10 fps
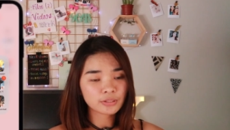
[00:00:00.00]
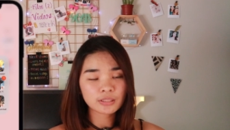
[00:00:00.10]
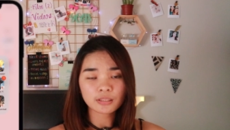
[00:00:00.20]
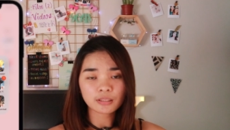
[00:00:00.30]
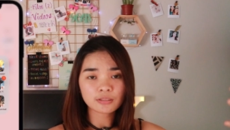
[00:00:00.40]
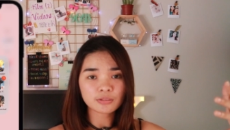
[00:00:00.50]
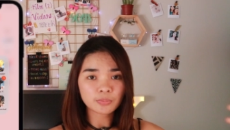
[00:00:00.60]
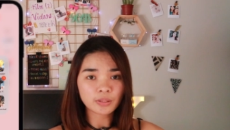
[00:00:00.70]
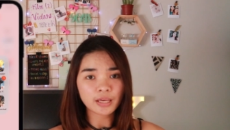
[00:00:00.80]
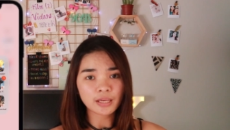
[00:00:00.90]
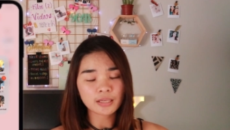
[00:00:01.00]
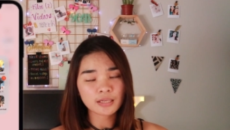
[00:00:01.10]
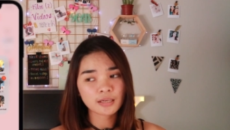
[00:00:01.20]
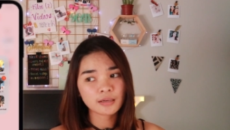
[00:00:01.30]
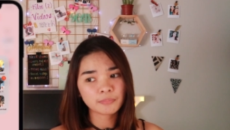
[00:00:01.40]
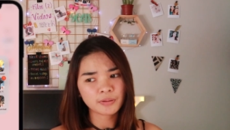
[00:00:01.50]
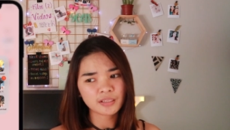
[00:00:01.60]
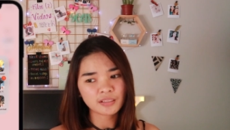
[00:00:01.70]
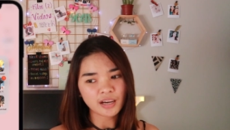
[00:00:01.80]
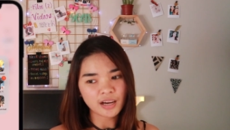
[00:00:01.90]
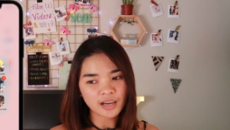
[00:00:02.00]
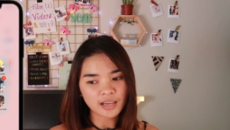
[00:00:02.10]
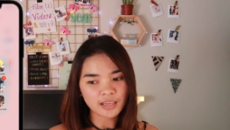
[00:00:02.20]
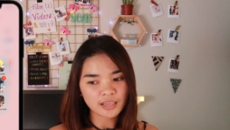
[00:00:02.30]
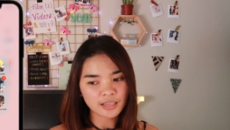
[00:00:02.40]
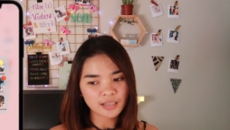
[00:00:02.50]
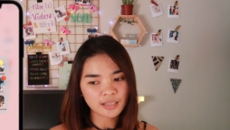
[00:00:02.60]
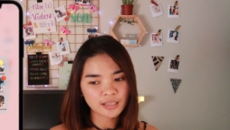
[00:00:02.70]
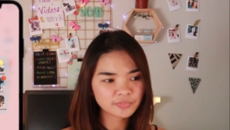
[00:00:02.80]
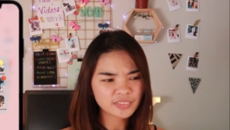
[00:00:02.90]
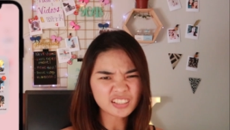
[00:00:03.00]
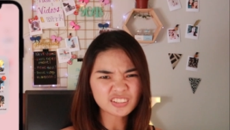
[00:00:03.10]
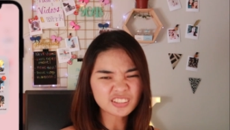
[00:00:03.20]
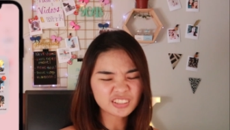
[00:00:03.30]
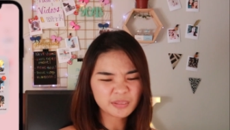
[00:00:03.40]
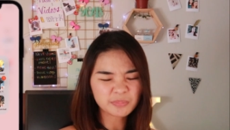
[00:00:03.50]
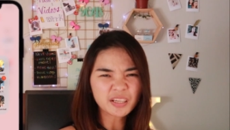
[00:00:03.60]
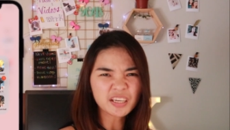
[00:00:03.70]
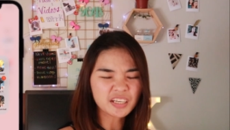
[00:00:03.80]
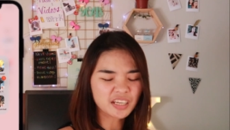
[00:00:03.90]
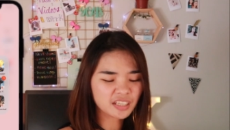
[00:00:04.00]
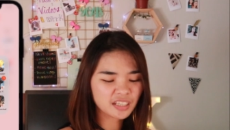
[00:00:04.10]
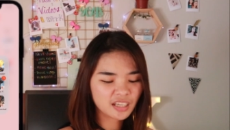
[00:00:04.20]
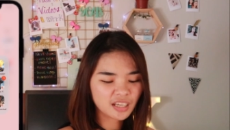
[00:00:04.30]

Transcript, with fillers: really like to play, but I actually stopped playing it.